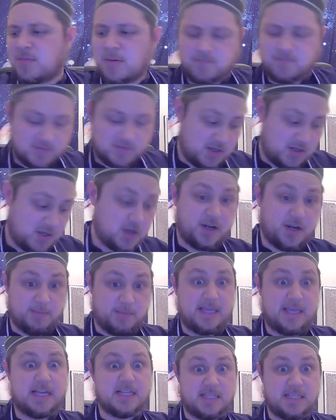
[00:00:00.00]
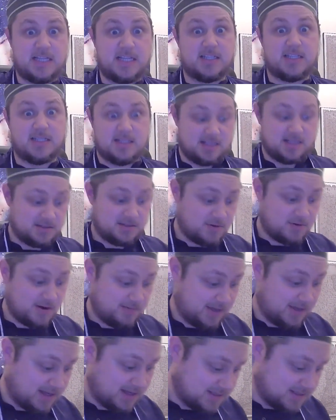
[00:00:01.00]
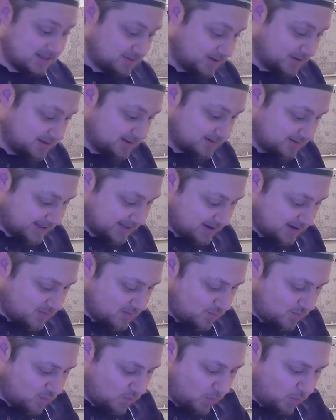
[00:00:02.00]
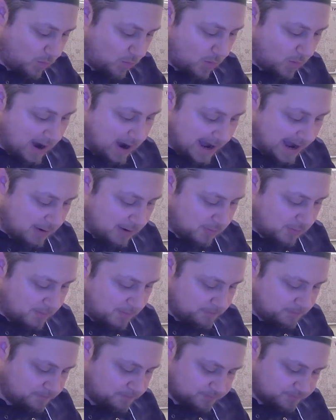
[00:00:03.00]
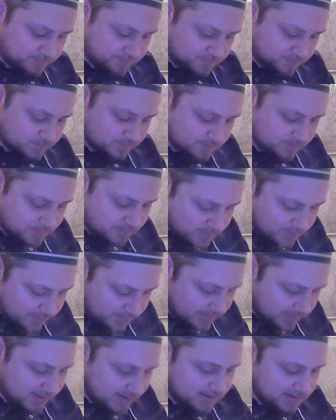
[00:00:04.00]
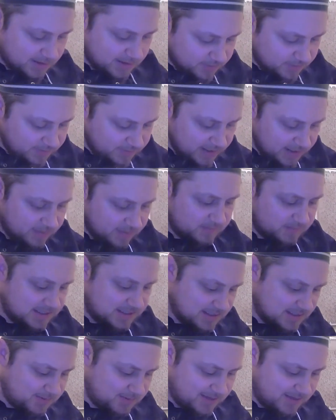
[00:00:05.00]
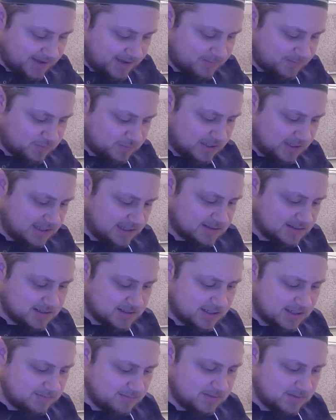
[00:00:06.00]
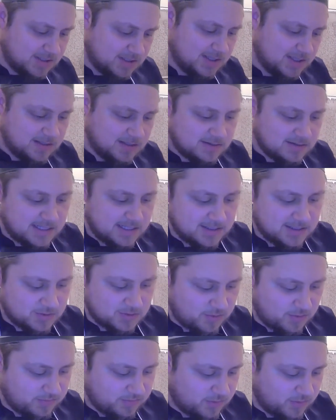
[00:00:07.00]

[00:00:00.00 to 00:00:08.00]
You're gonna be addicted to this gravy, I'll tell you. Like, wow. I think I missed a bit of apple last time, so let's go for